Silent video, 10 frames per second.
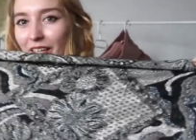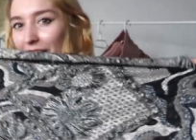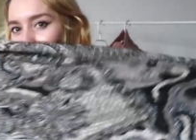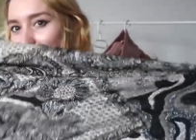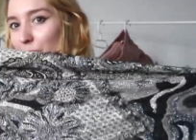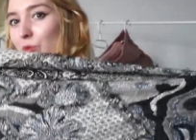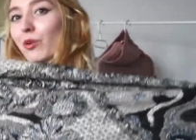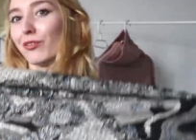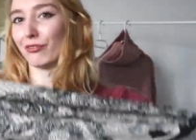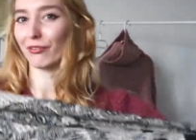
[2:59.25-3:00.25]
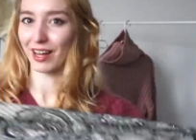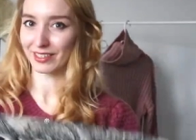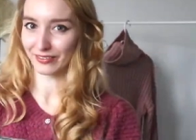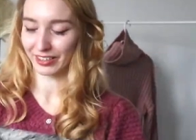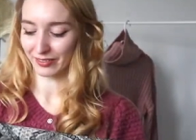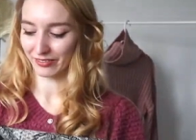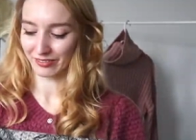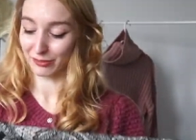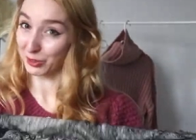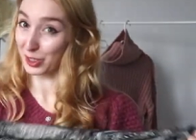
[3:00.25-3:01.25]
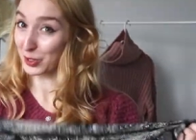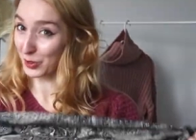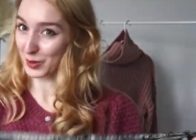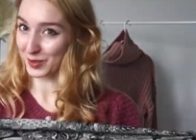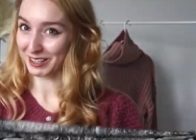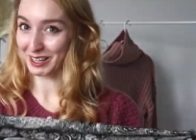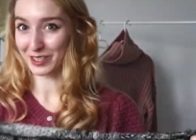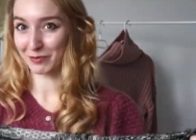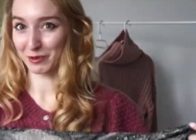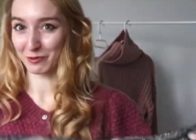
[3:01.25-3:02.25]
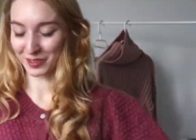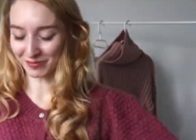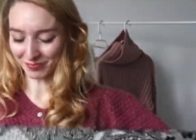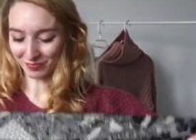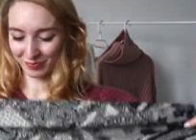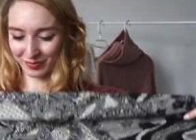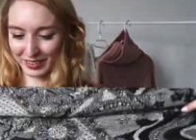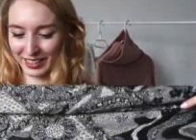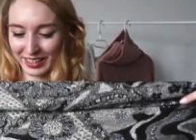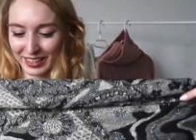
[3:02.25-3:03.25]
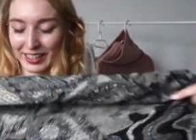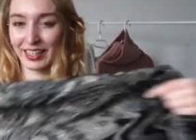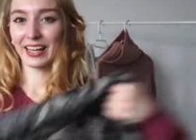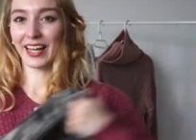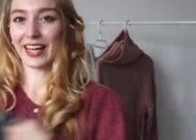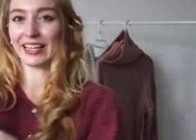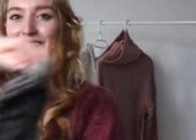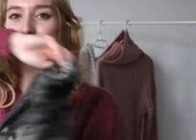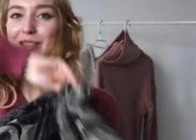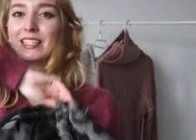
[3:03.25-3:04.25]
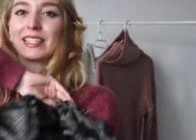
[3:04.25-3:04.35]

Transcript: is a bit more fun than the neutral cashmere one. And but